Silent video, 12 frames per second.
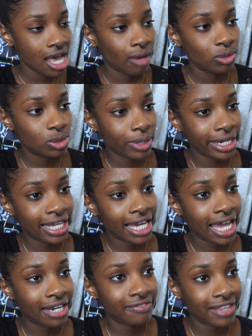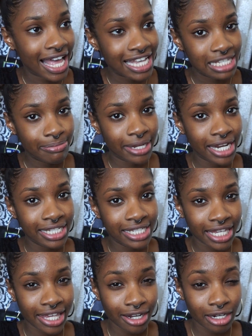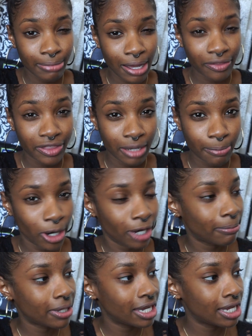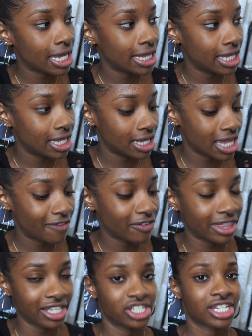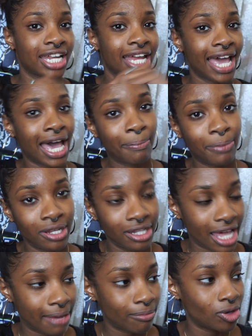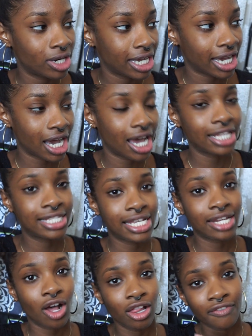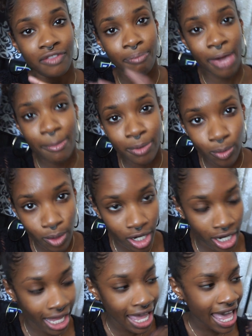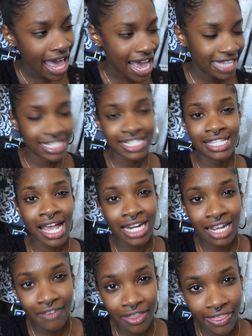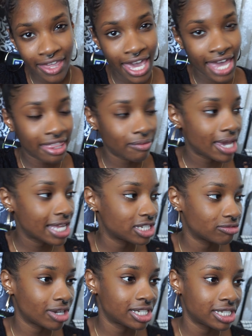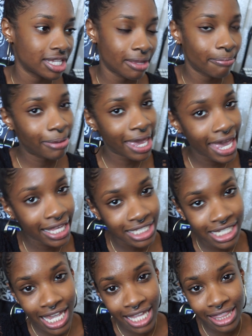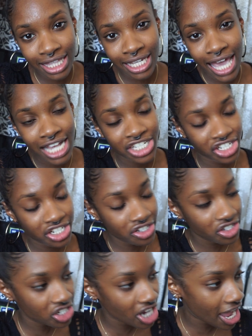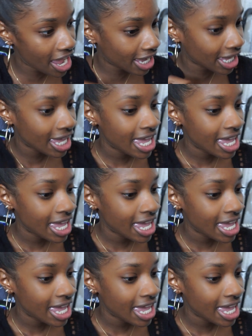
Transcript: was waiting kind of last minute to hear about the apartment, and then everything just kind of happened. That morning I got sent all of the paperwork, had to sign everything, then we had to run to the bank to get the cashier's check,